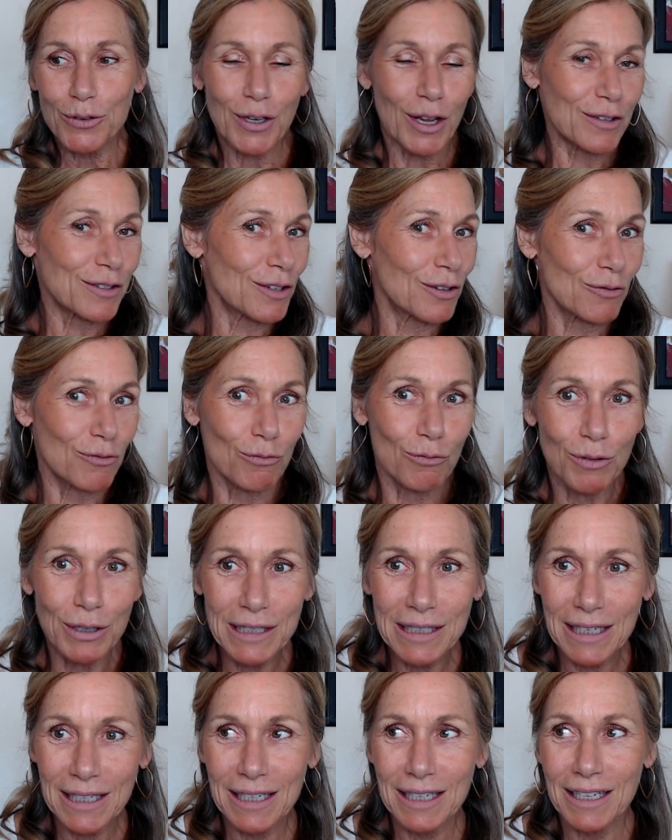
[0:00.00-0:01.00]

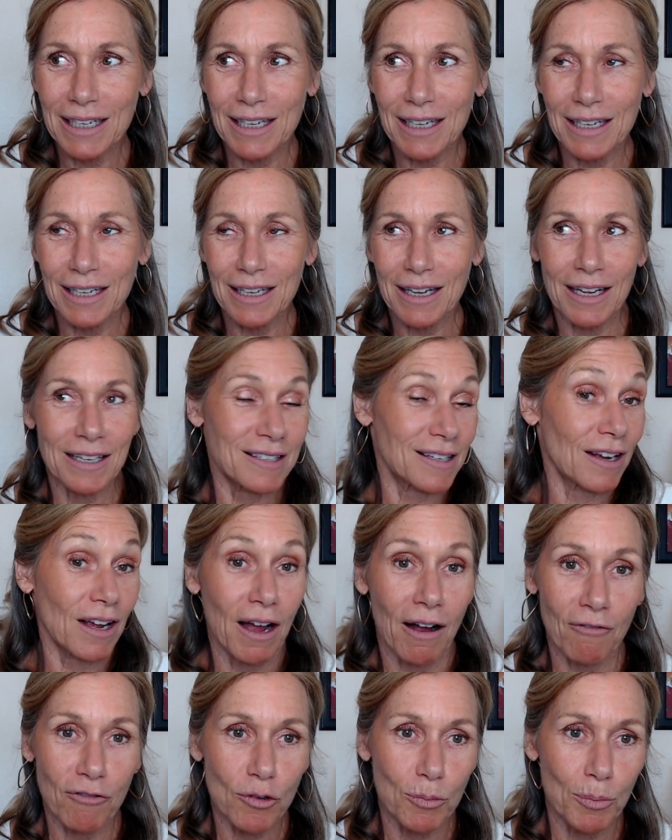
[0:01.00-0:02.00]
isn't
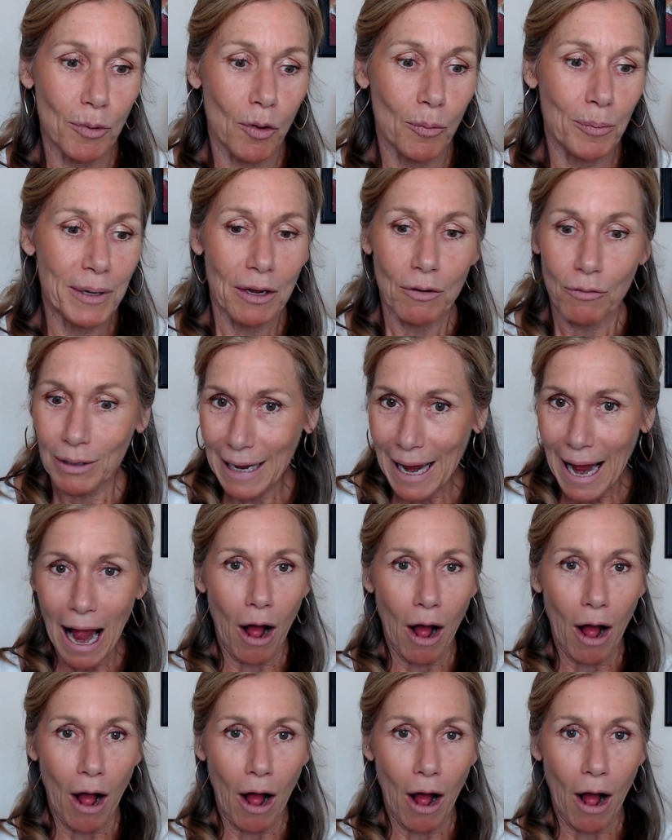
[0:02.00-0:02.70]
comfortable being really